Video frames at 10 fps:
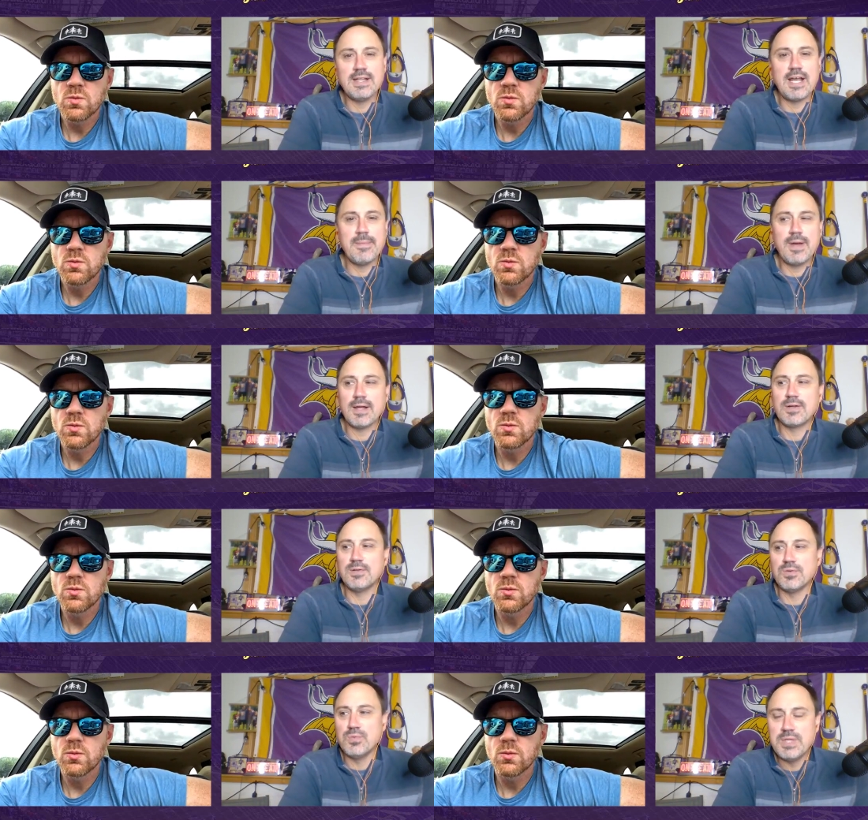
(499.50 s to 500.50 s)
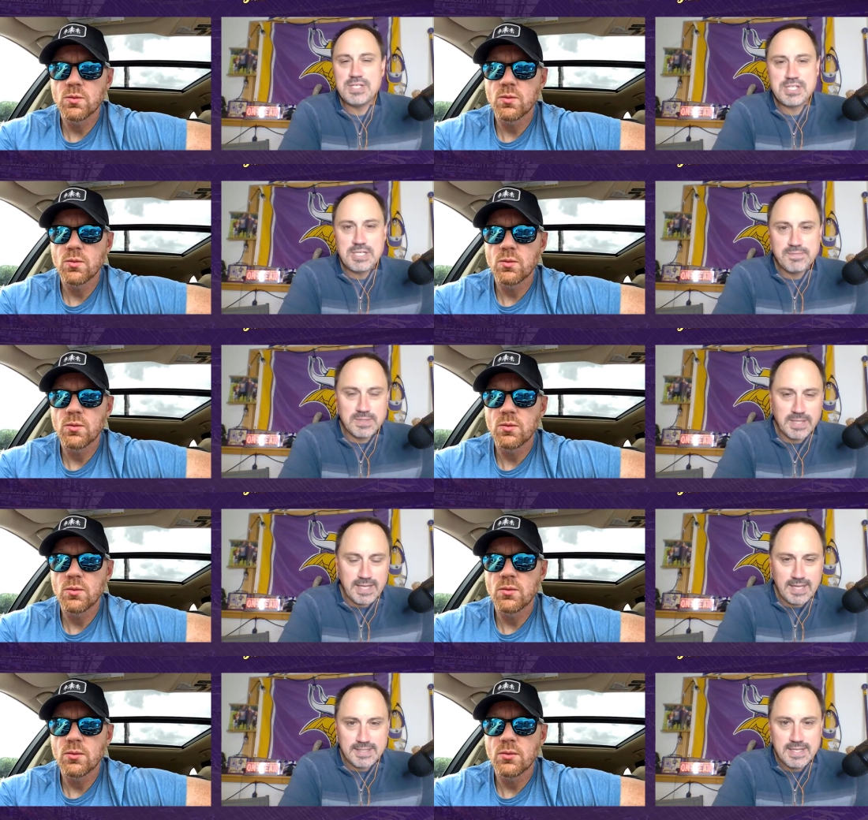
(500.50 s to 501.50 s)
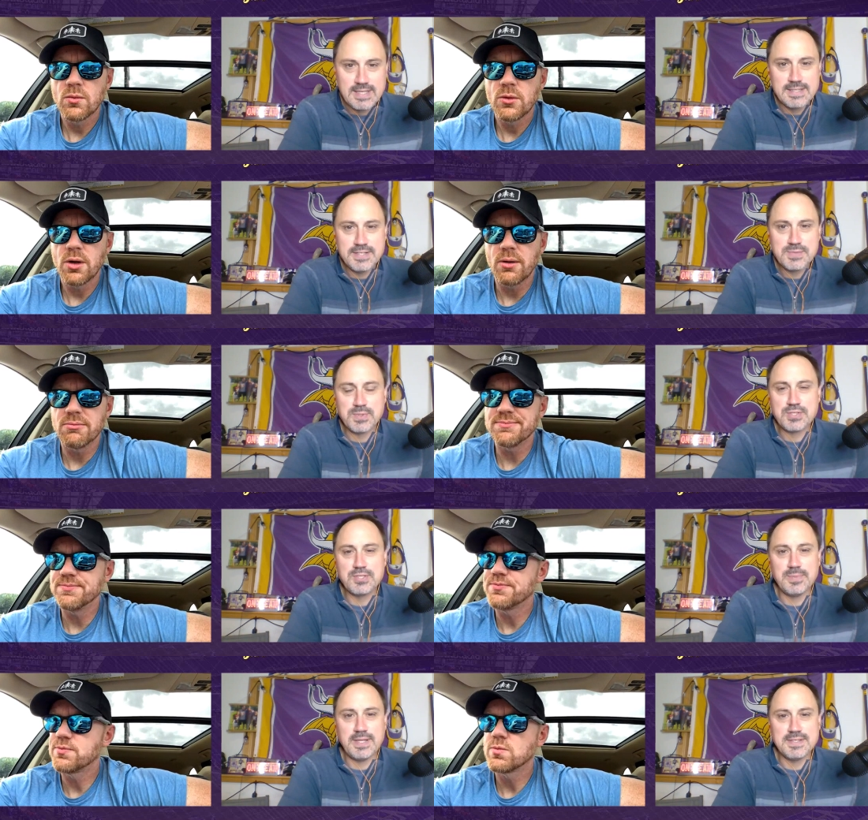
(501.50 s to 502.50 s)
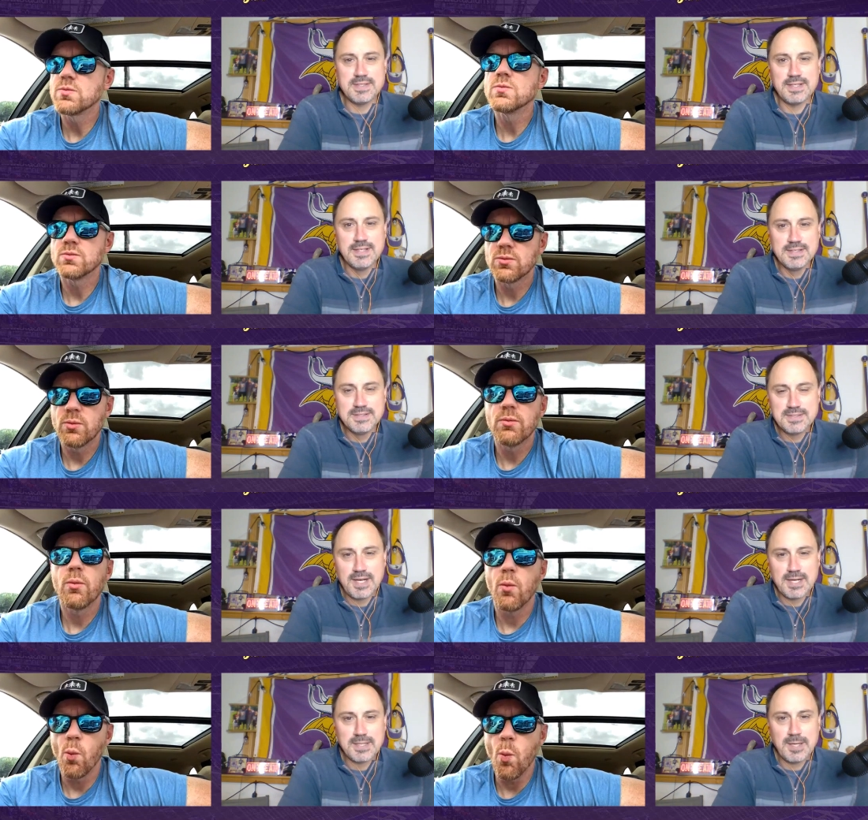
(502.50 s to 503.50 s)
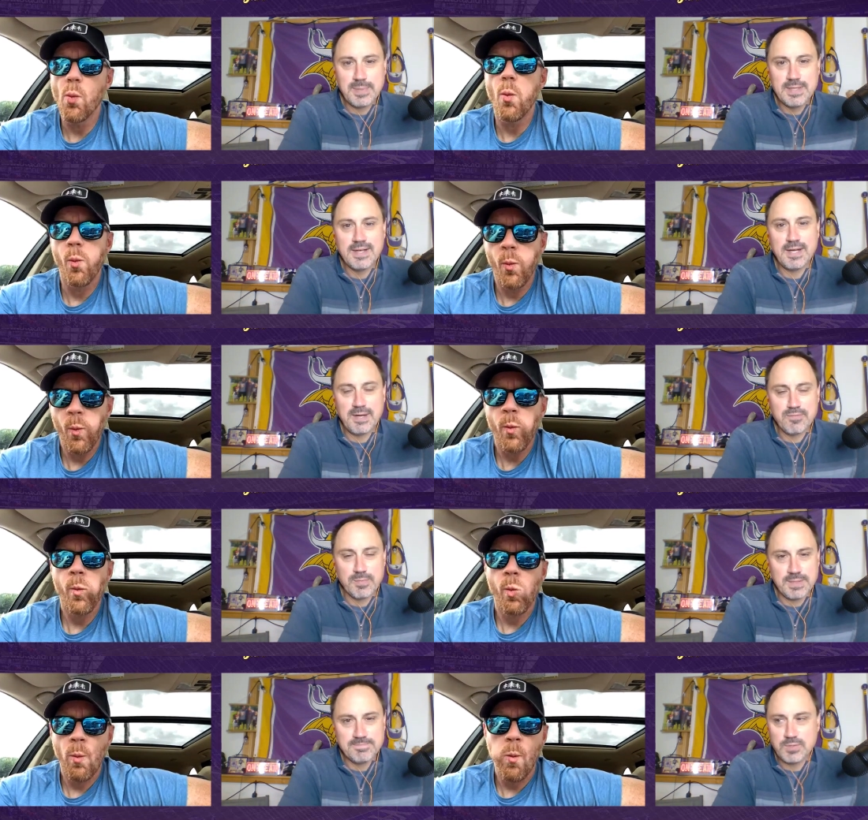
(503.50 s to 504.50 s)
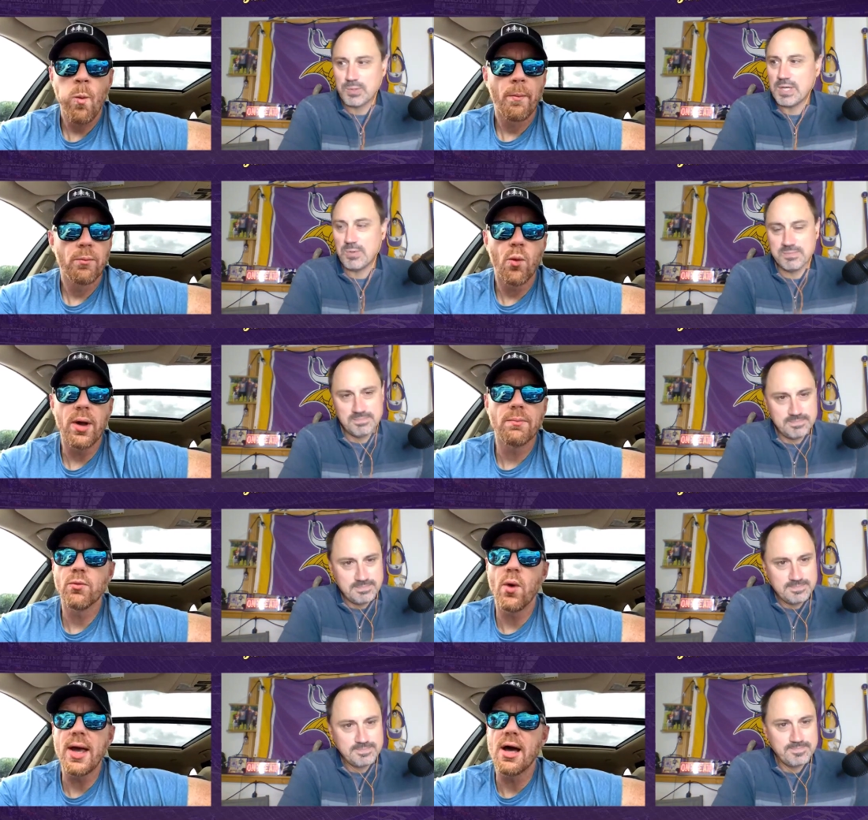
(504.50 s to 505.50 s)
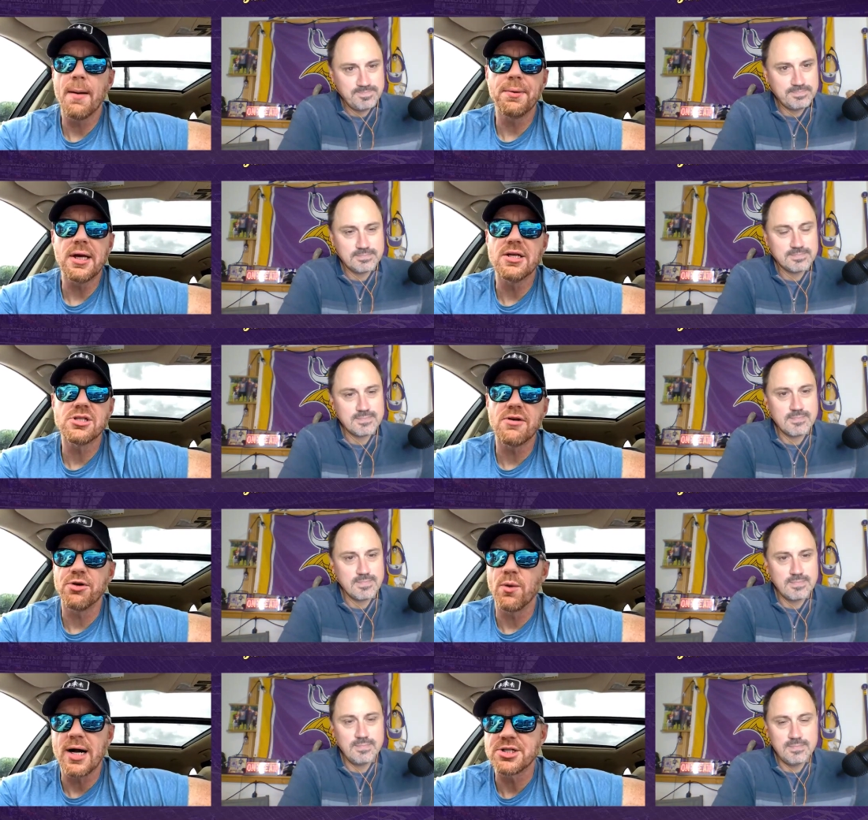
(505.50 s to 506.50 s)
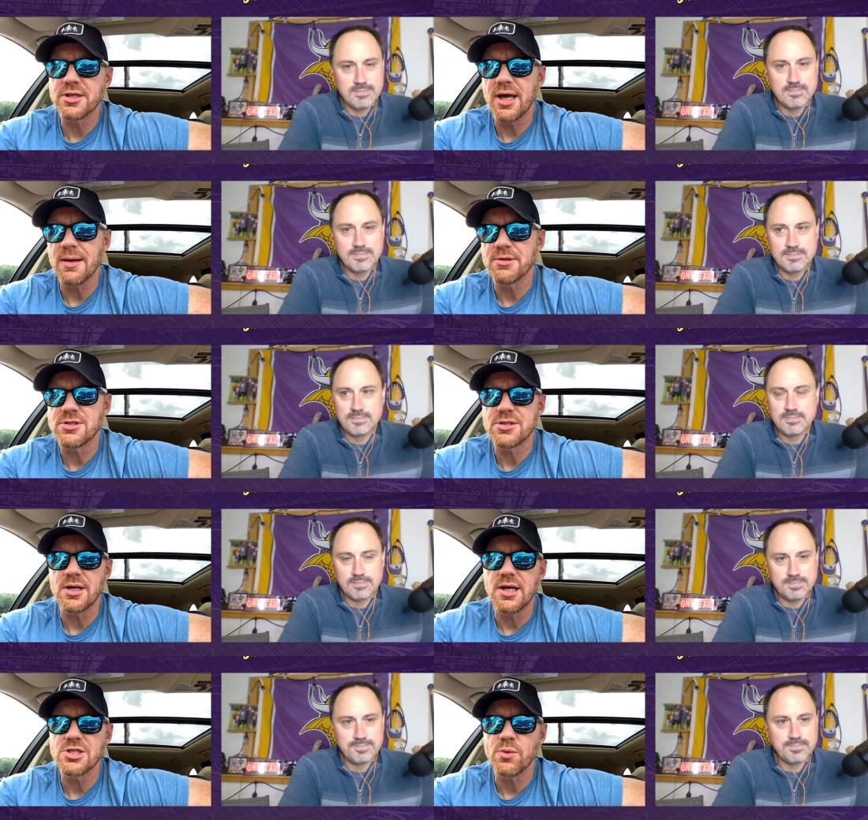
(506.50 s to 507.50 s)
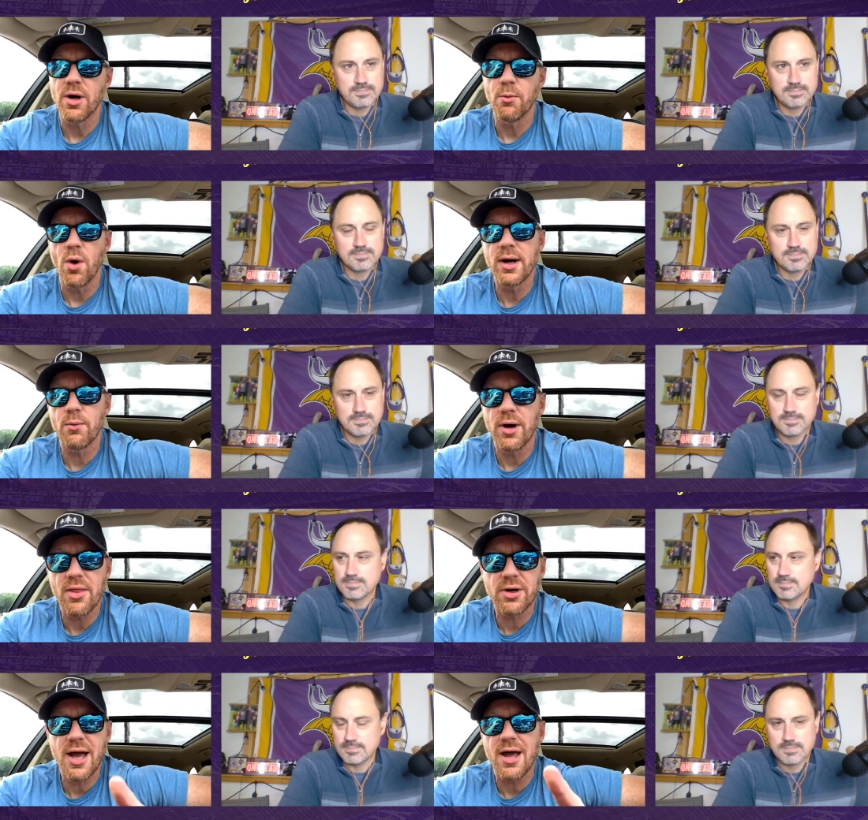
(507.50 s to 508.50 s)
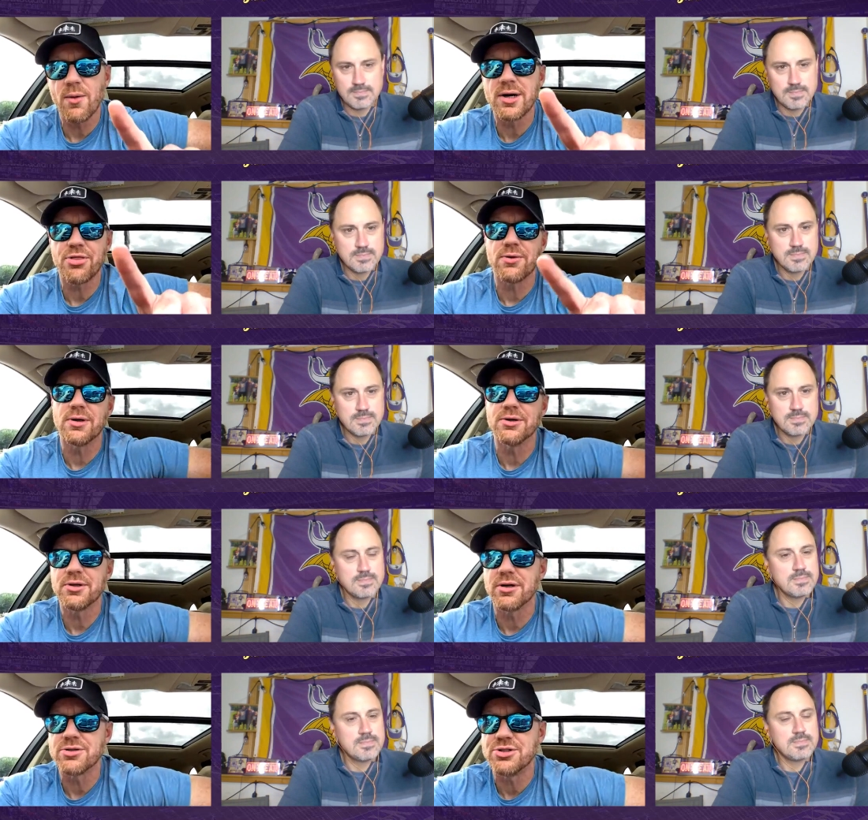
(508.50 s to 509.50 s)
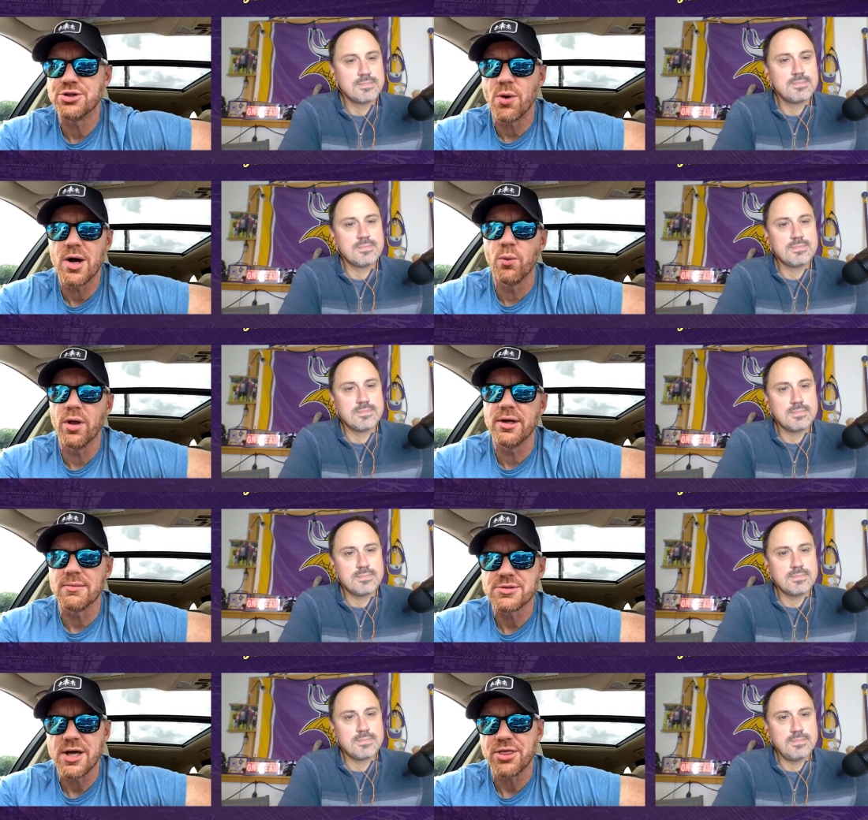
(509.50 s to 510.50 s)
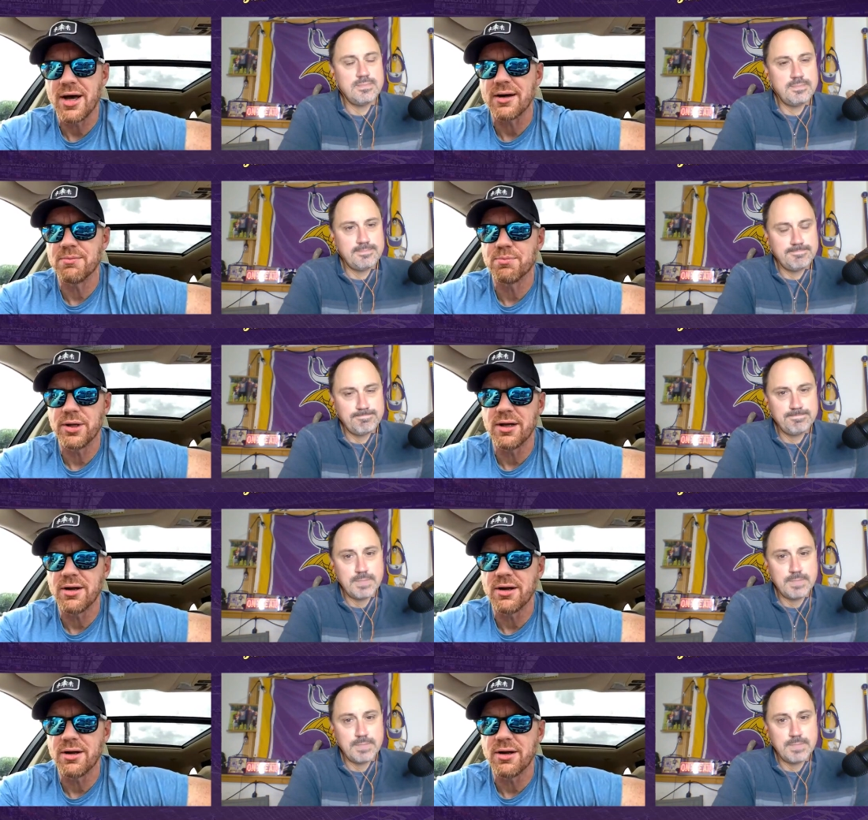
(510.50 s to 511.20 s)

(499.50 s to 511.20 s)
Speaker 1: linebacker Luiji Vilain. This one should be easy. Stock up uh, for me, no doubt
Speaker 2: way up easy. If you watch the game, this is an easy one. One another guy I want to throw out there is Juwan Williams. I thought played